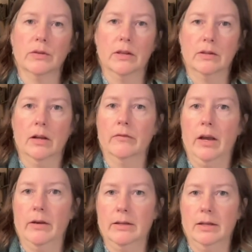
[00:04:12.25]
That's kind of
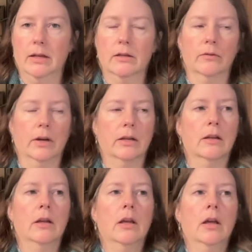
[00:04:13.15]
how I see it, right?
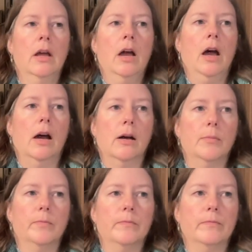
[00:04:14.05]

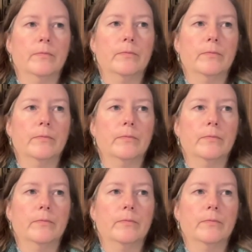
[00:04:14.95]
Um,